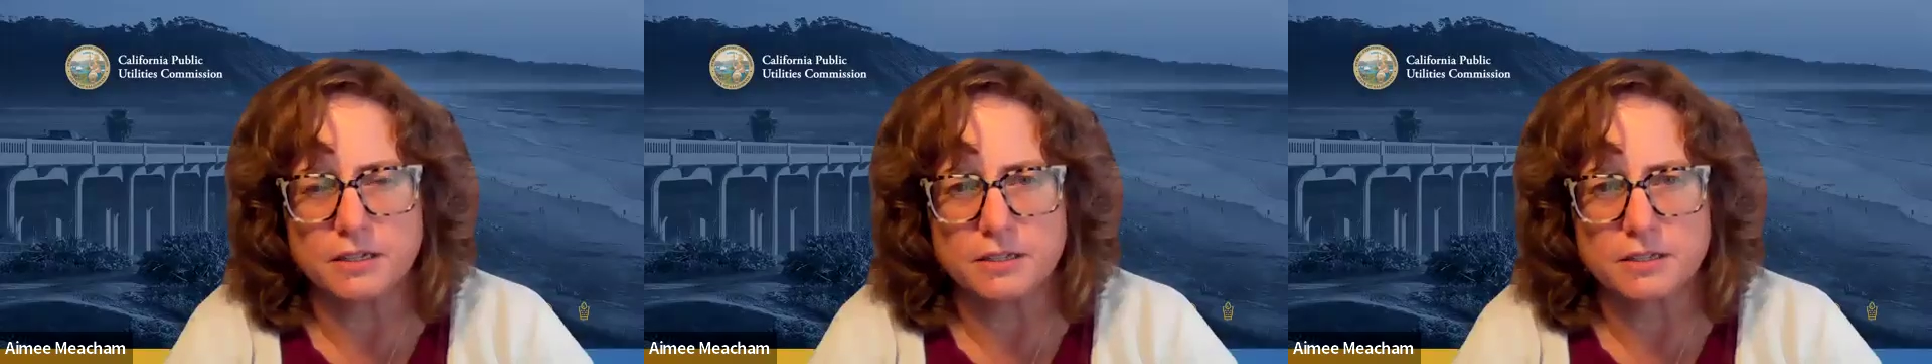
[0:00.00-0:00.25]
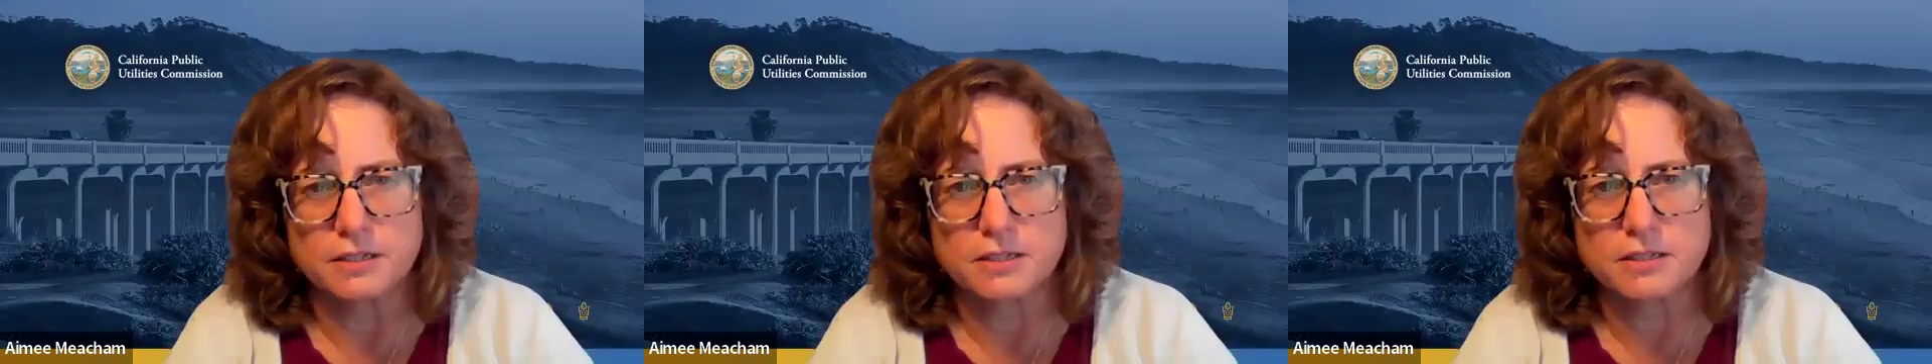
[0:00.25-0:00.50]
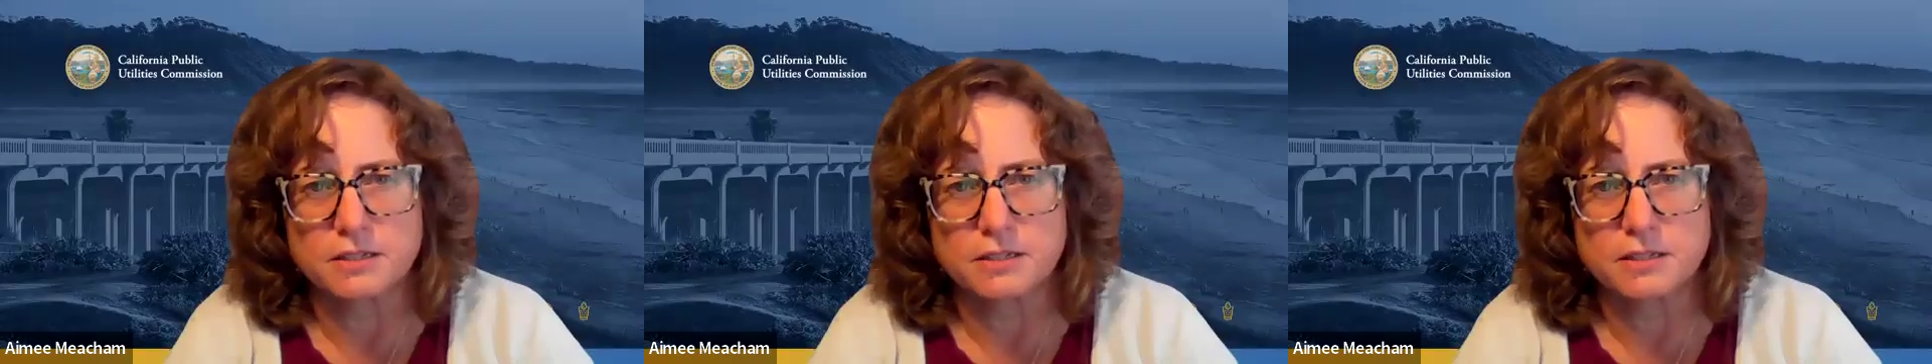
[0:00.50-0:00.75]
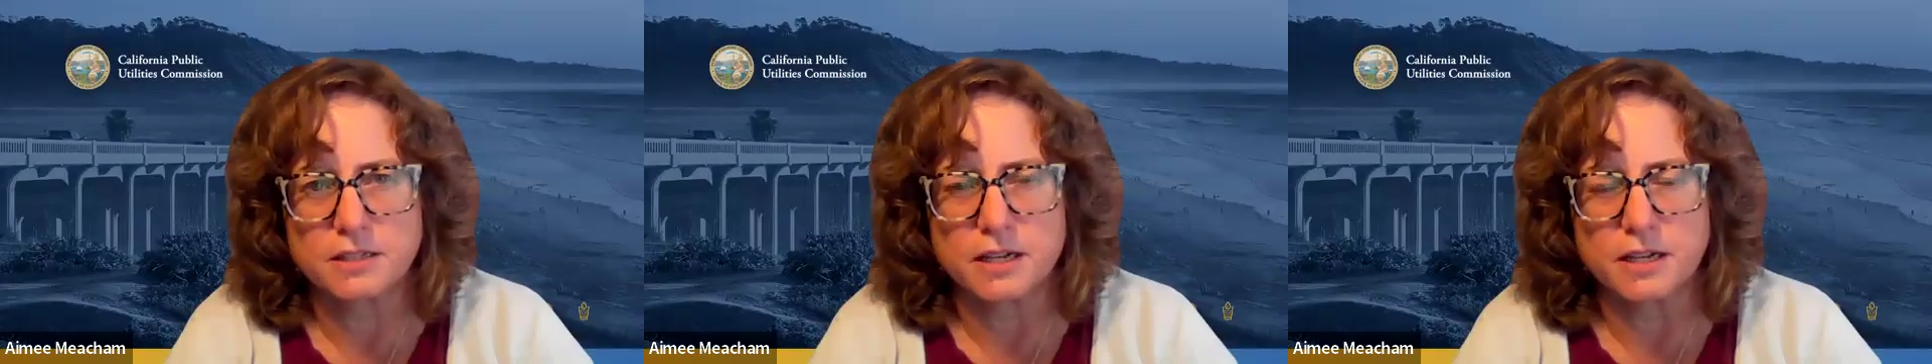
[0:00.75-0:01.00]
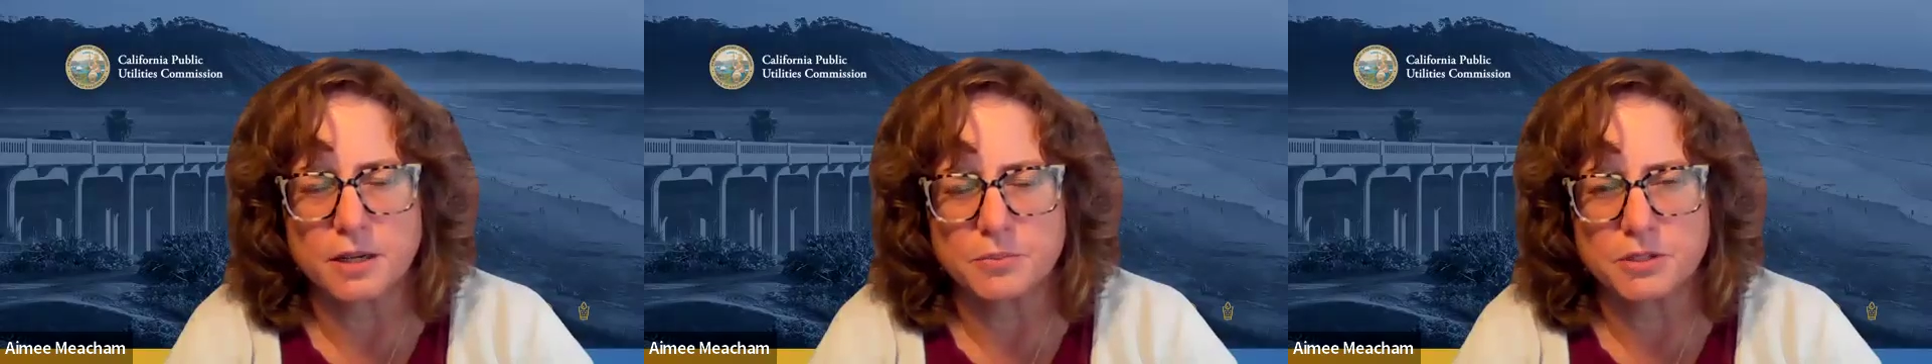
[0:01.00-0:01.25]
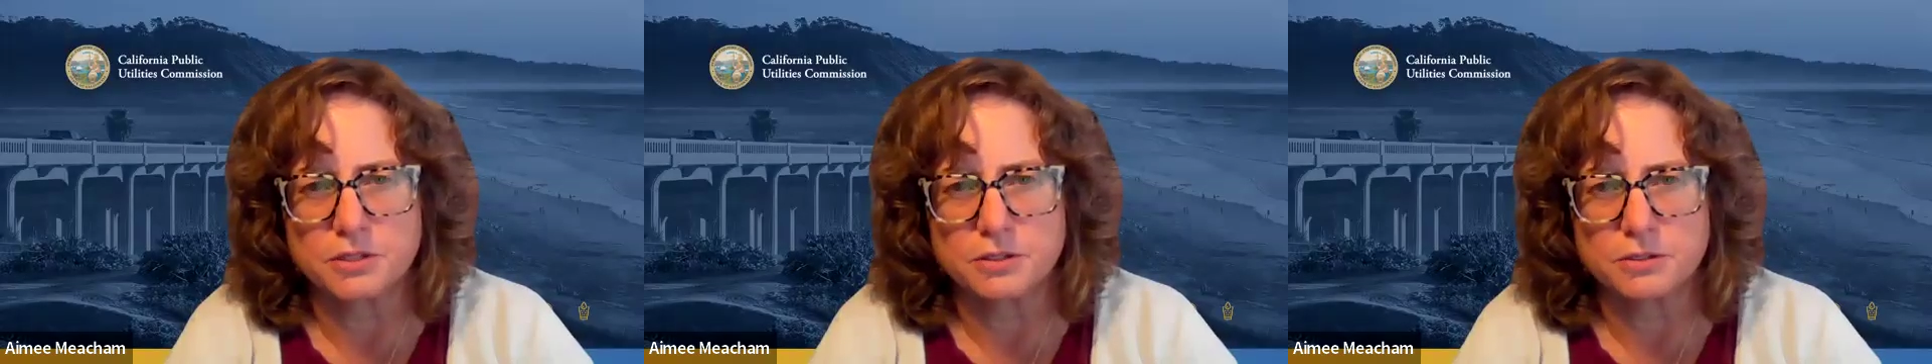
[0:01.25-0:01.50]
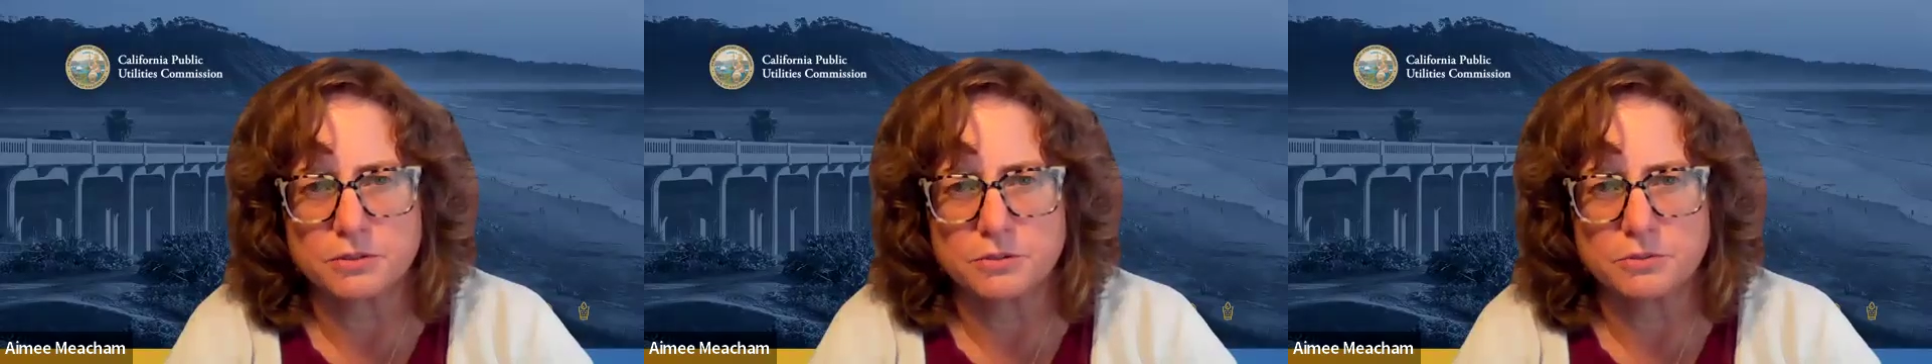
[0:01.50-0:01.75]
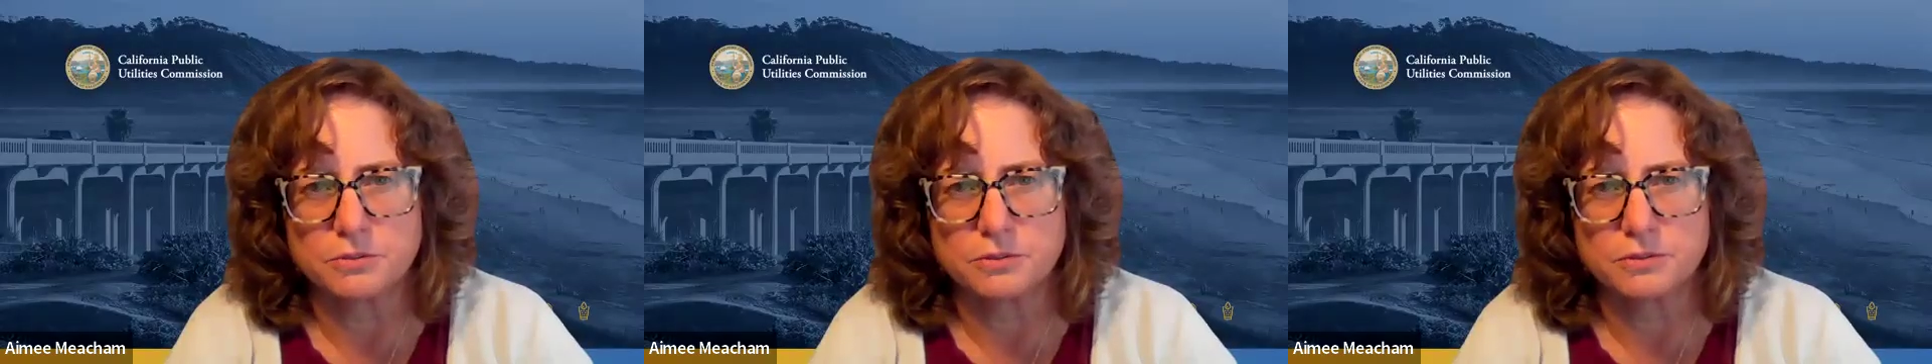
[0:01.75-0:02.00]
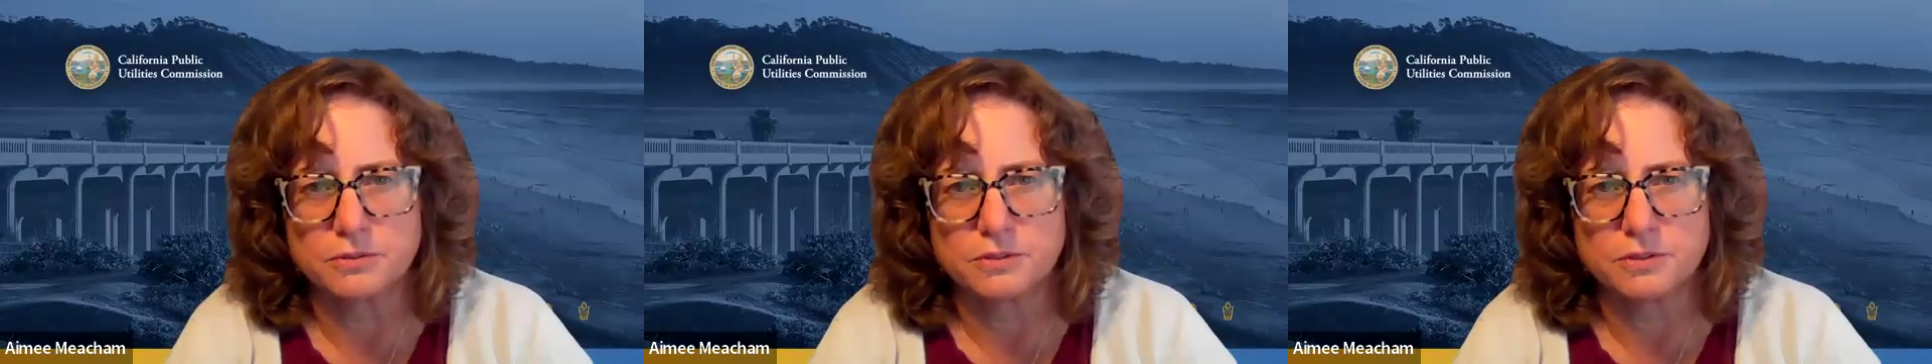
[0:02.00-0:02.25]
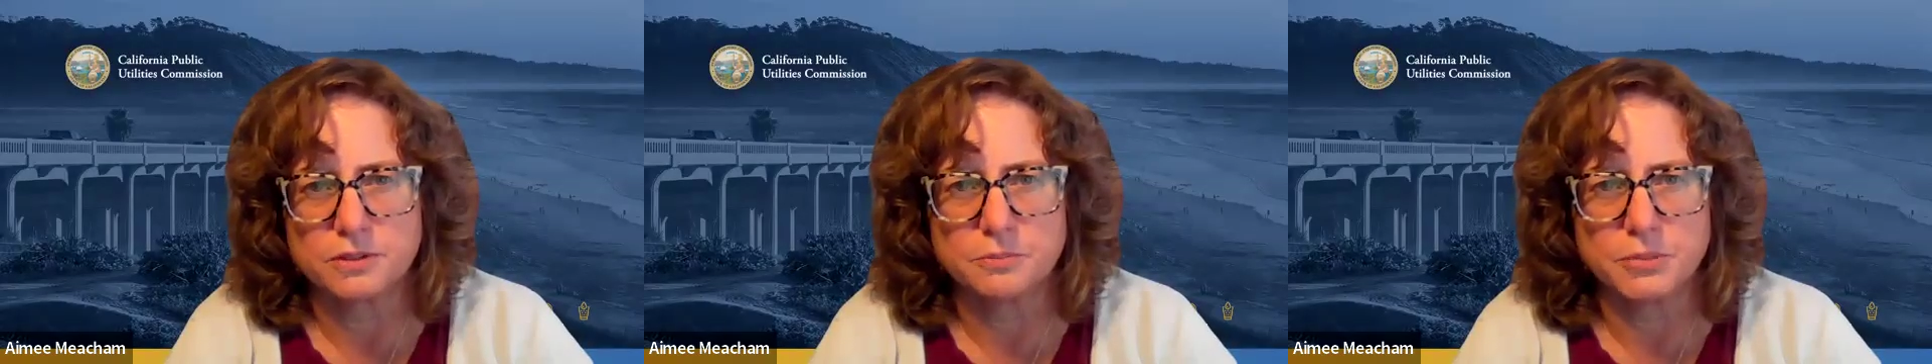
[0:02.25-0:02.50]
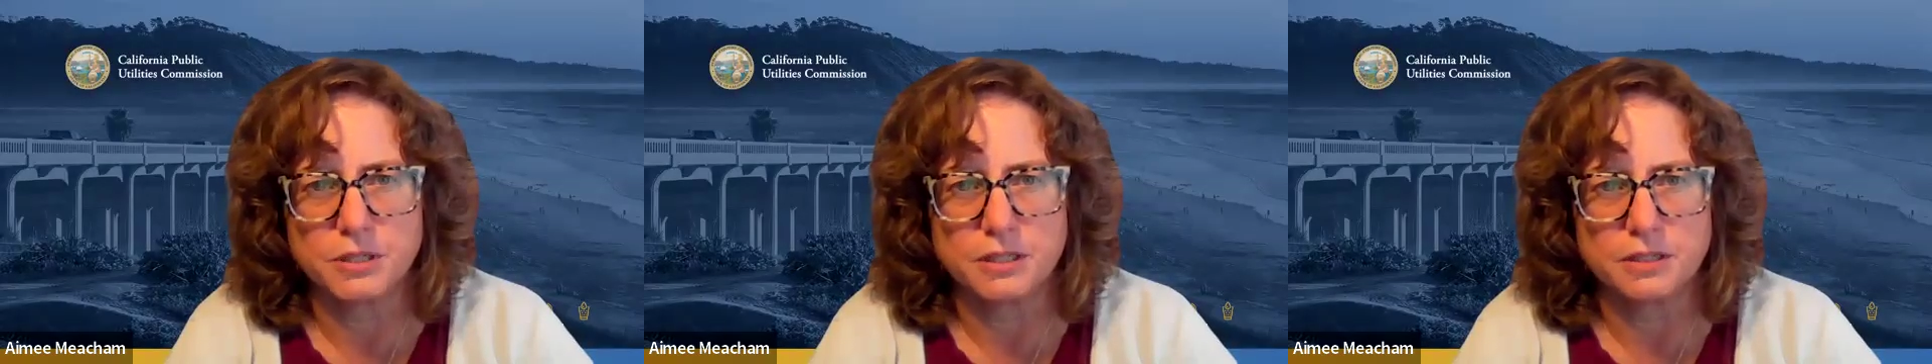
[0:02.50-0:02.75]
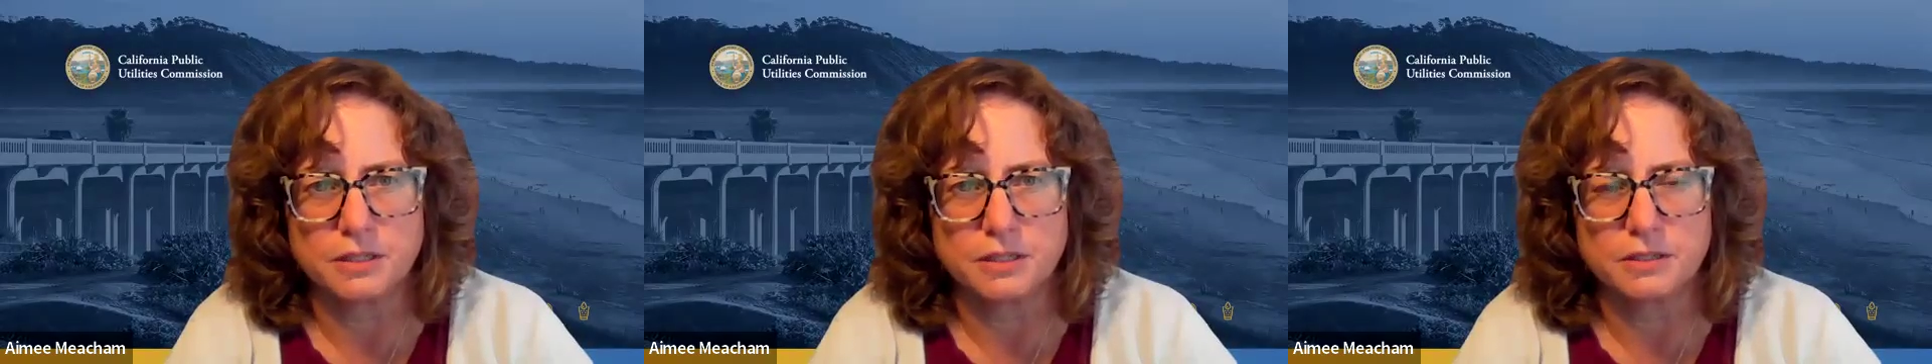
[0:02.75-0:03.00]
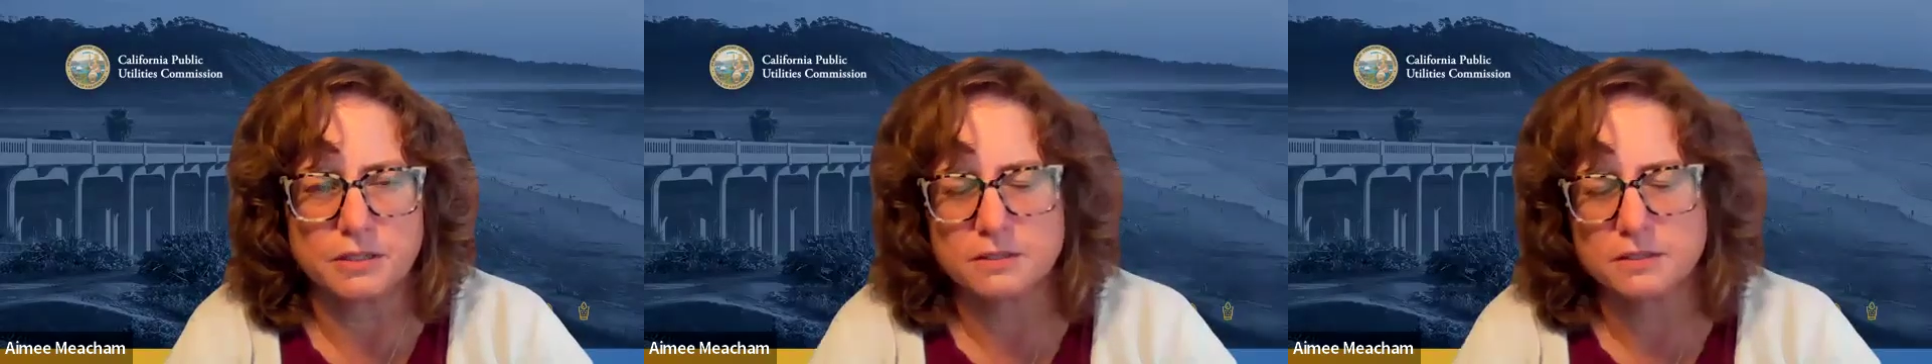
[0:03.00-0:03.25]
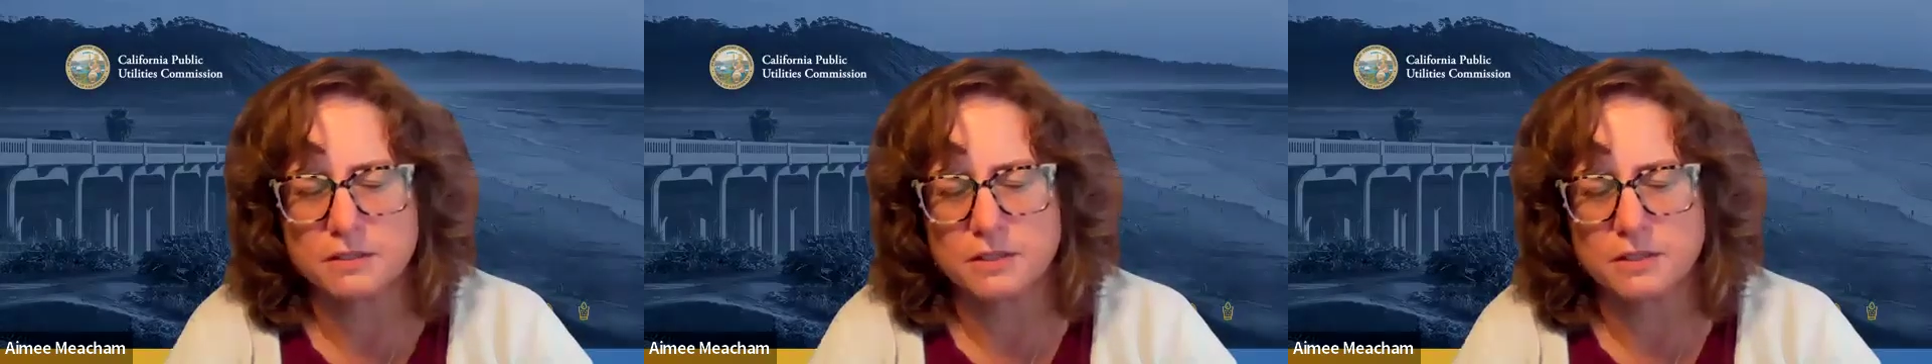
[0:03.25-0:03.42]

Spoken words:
is set up to be the,